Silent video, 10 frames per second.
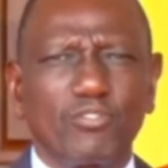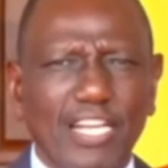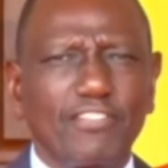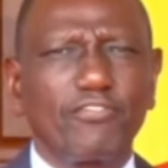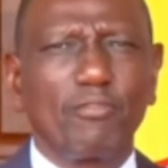
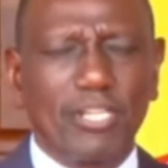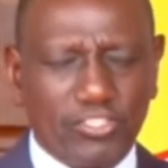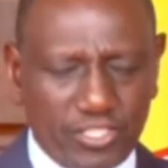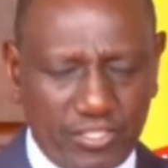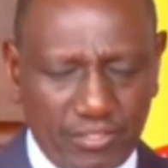
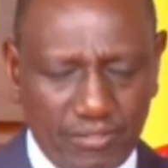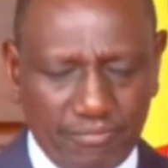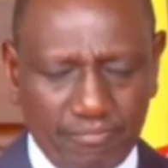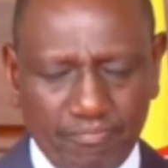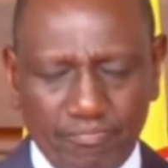transformation
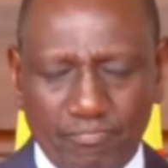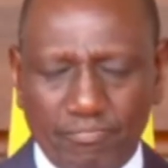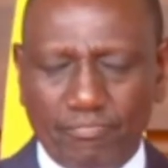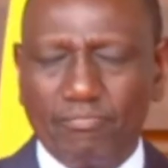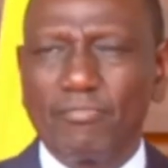
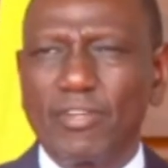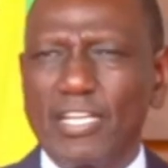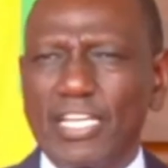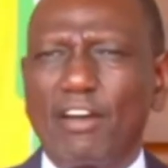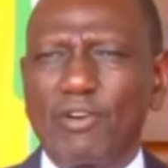
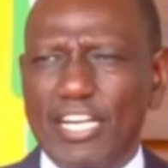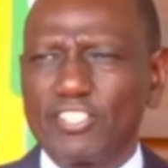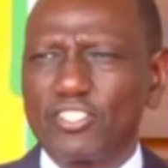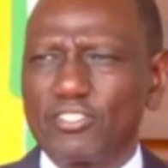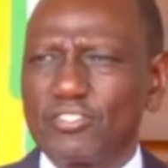in our
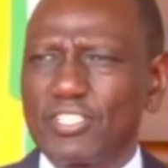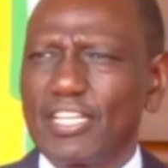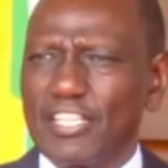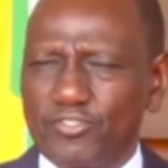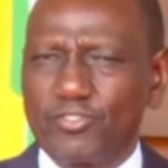nation's
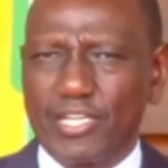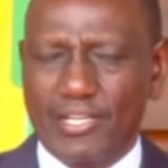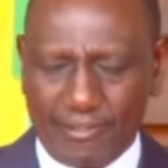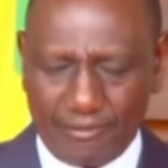history.